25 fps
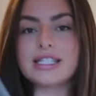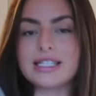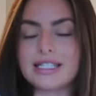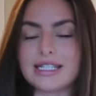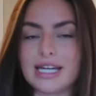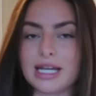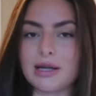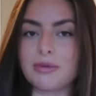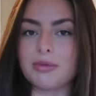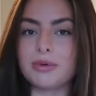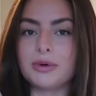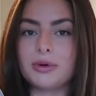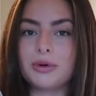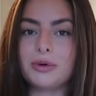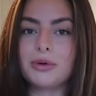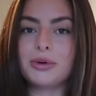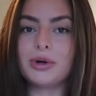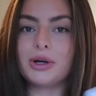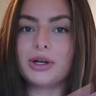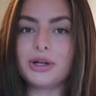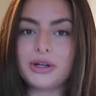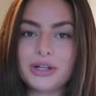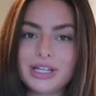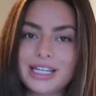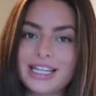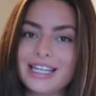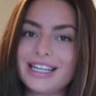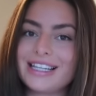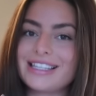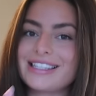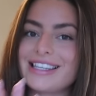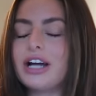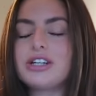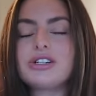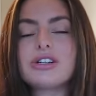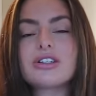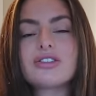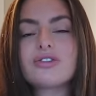staple
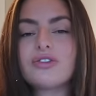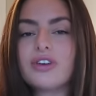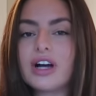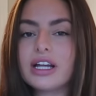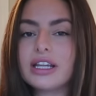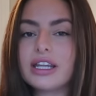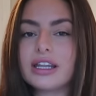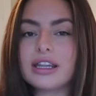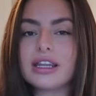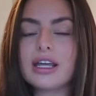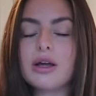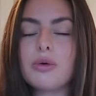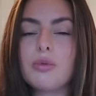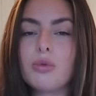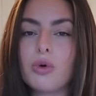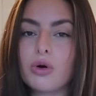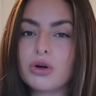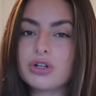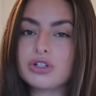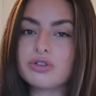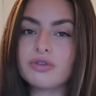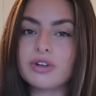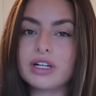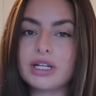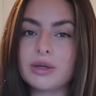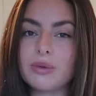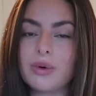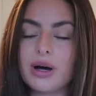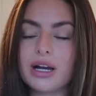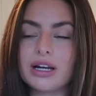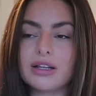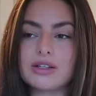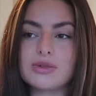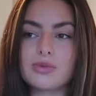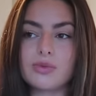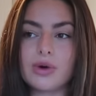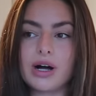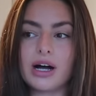hoodies. I just find that they wash really well
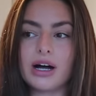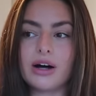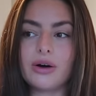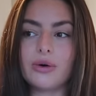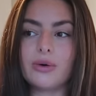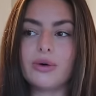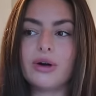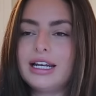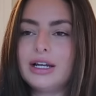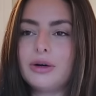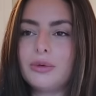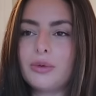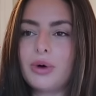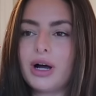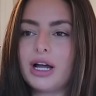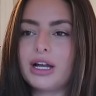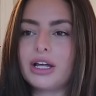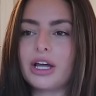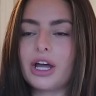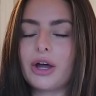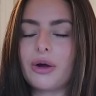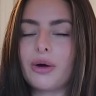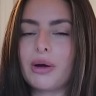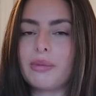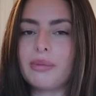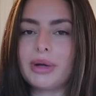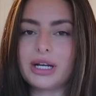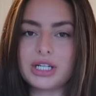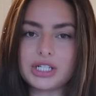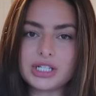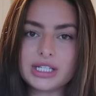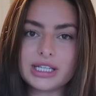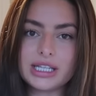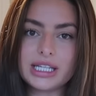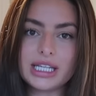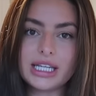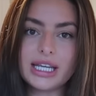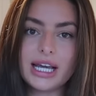as well. A little while ago I
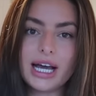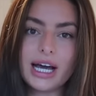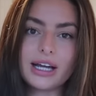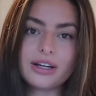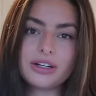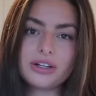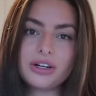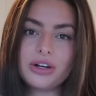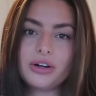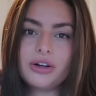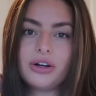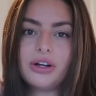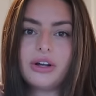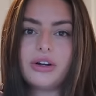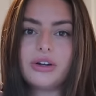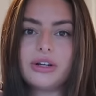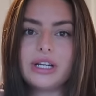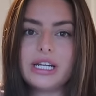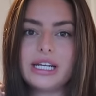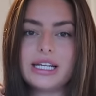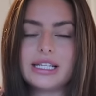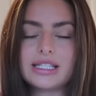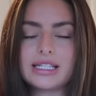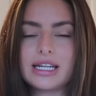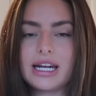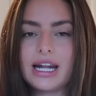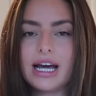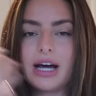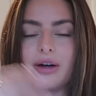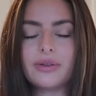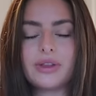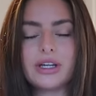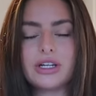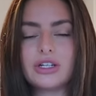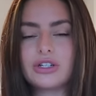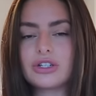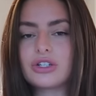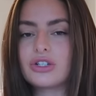mentioned the Adanola hoodies and how
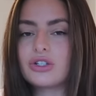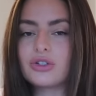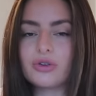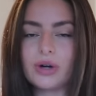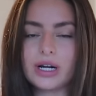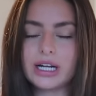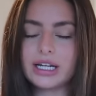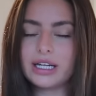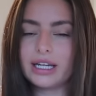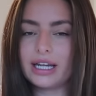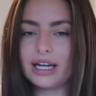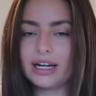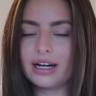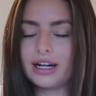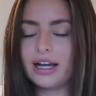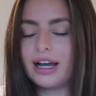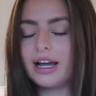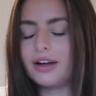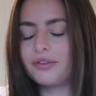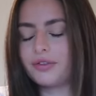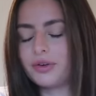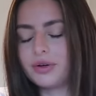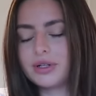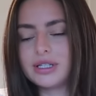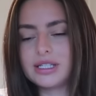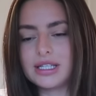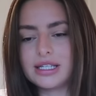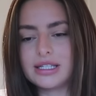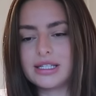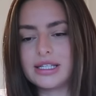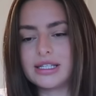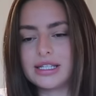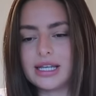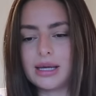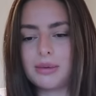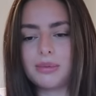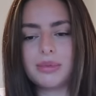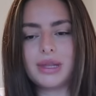they just shrink and like everyone says
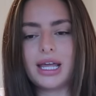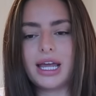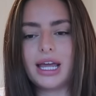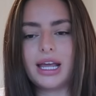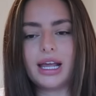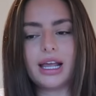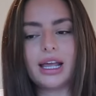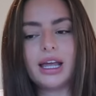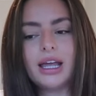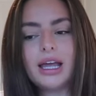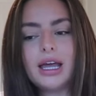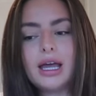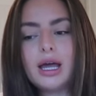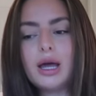the same thing.